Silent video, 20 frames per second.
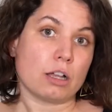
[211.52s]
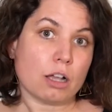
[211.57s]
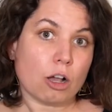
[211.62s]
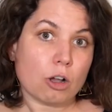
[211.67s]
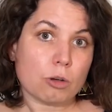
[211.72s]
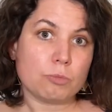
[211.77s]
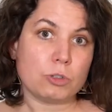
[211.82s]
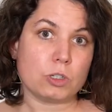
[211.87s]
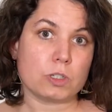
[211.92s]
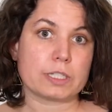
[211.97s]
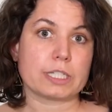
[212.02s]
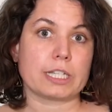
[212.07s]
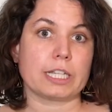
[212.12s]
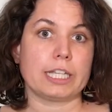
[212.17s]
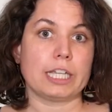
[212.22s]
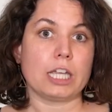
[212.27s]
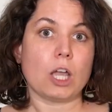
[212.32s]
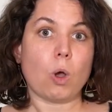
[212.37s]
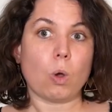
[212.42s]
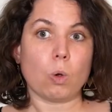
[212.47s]

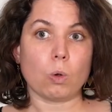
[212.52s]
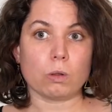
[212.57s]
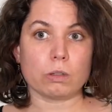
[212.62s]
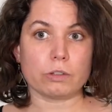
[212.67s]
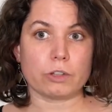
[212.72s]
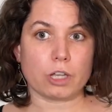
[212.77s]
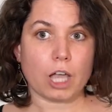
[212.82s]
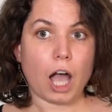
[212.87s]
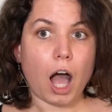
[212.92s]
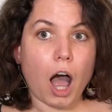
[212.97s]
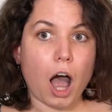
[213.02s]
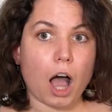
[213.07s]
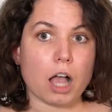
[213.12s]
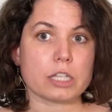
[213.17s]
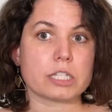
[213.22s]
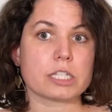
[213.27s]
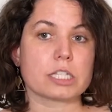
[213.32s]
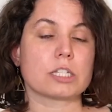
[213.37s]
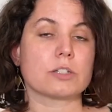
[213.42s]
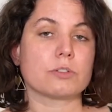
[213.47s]
obviously, all the
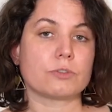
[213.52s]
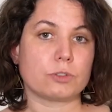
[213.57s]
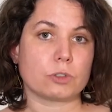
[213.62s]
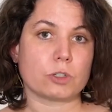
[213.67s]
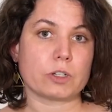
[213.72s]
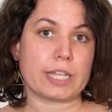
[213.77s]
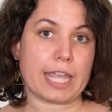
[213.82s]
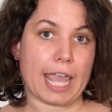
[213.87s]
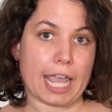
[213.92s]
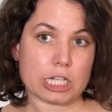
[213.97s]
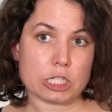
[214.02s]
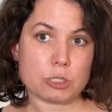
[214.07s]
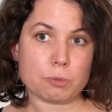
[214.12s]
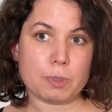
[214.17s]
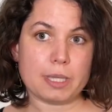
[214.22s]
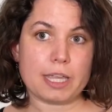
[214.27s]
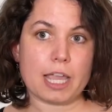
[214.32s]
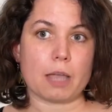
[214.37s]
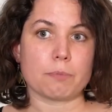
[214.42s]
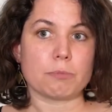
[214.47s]
costs for the
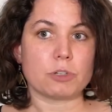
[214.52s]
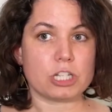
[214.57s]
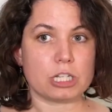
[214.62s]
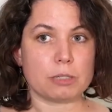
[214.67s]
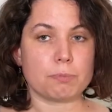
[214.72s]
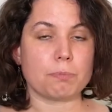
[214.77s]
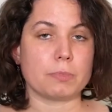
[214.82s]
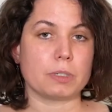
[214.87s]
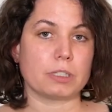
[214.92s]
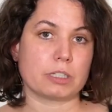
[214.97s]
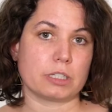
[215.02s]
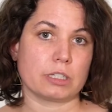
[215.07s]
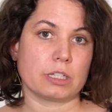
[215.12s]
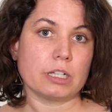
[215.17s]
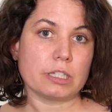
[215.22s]
HBM shipment and